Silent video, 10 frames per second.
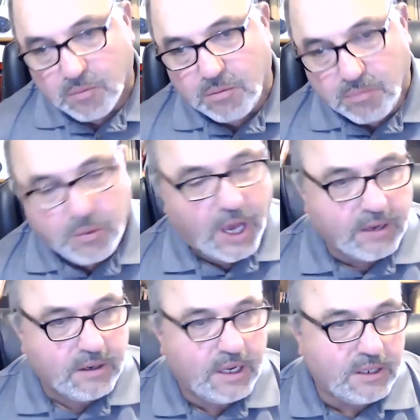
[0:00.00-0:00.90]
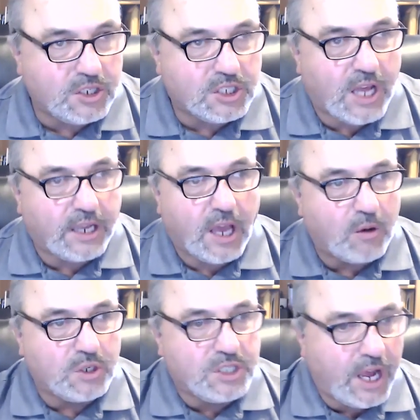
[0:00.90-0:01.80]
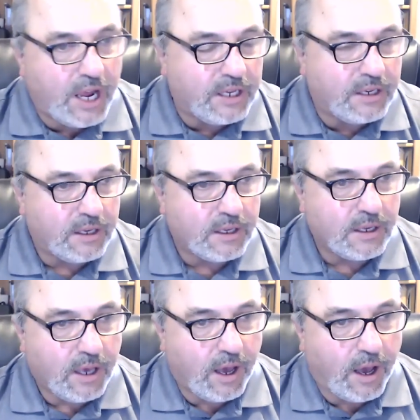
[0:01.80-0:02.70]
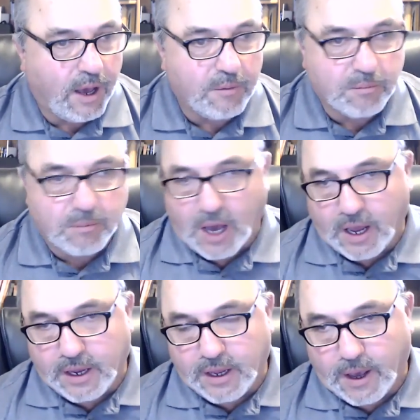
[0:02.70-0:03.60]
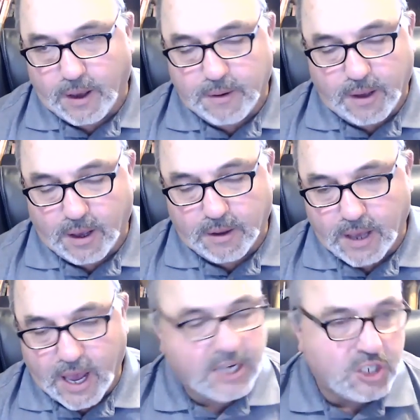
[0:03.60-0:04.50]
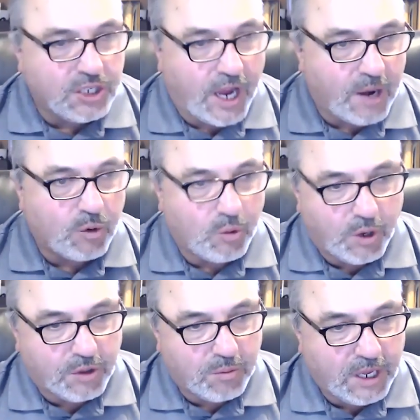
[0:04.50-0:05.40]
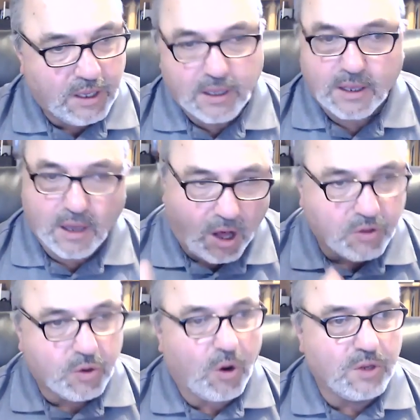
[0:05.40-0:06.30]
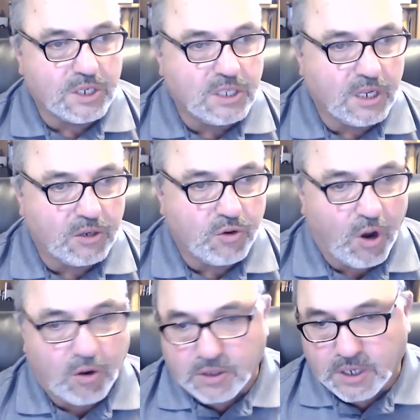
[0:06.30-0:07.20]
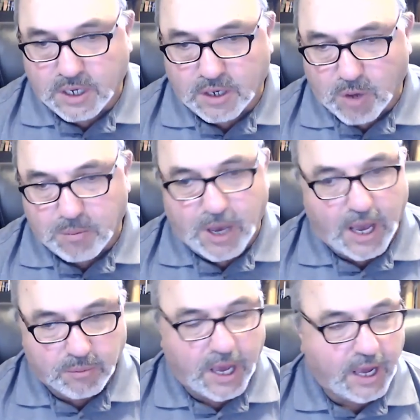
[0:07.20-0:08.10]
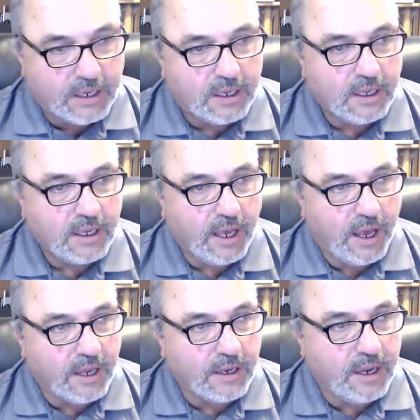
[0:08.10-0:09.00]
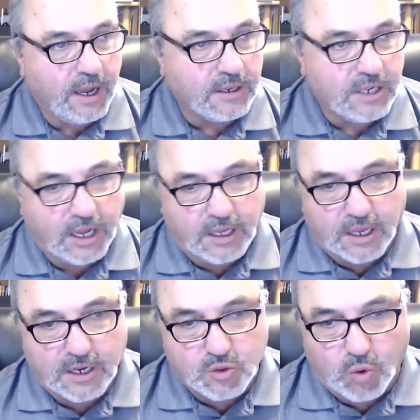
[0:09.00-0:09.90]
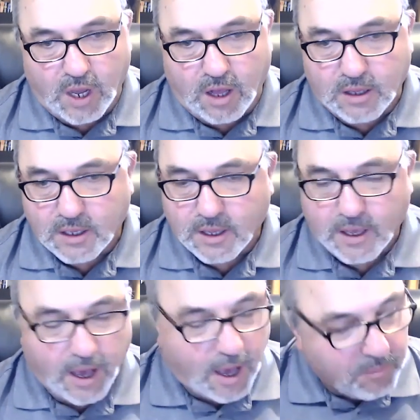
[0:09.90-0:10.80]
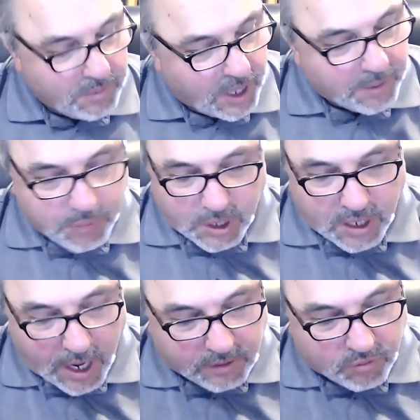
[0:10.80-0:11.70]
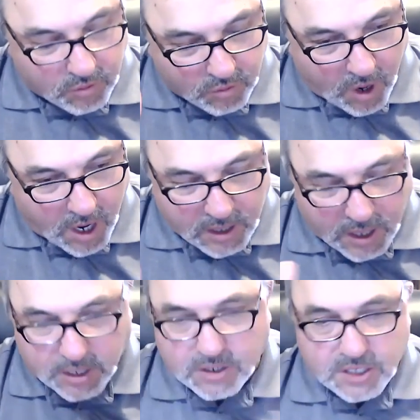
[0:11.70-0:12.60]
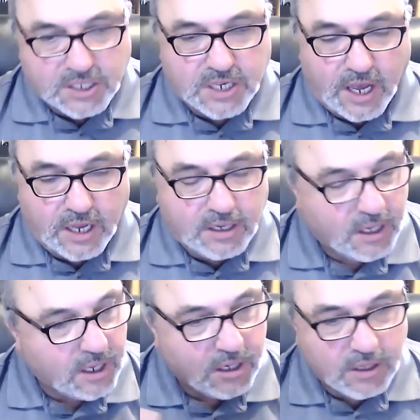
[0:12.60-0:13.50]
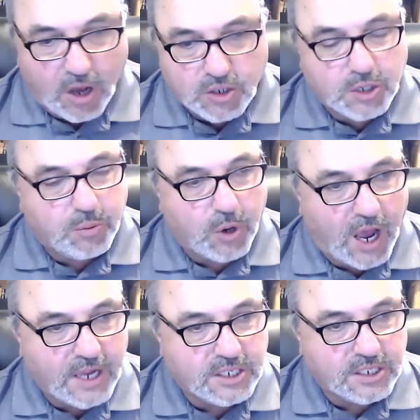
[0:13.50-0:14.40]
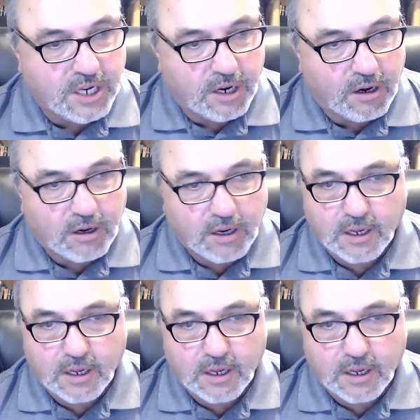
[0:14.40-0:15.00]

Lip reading: but just like I would take my action camera with me, I'll throw this little drone in my backpack and take it as well. But like Ron, like you just said, no surprises here.